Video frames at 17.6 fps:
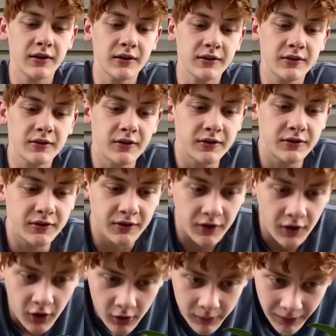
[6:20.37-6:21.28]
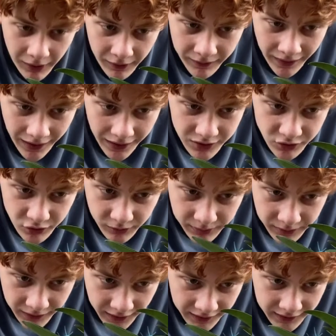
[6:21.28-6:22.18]
good to know about the actual
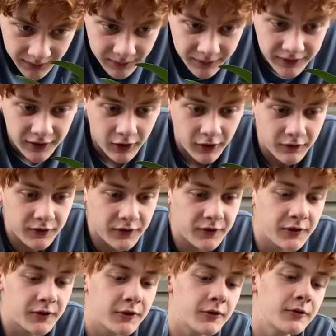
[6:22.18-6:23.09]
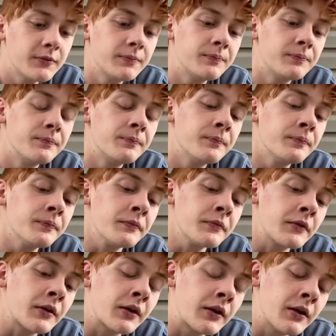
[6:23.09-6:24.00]
plants themselves too,
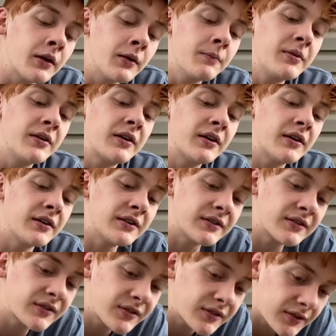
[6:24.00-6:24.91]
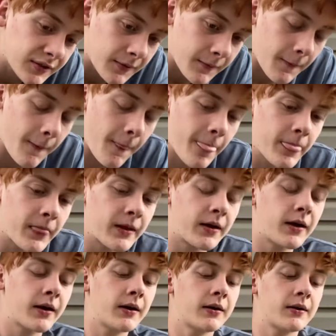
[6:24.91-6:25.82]
because
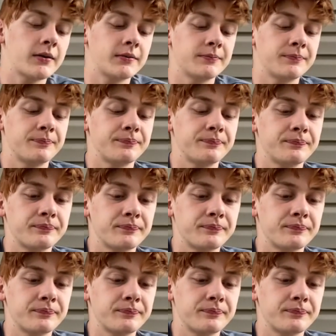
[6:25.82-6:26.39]
in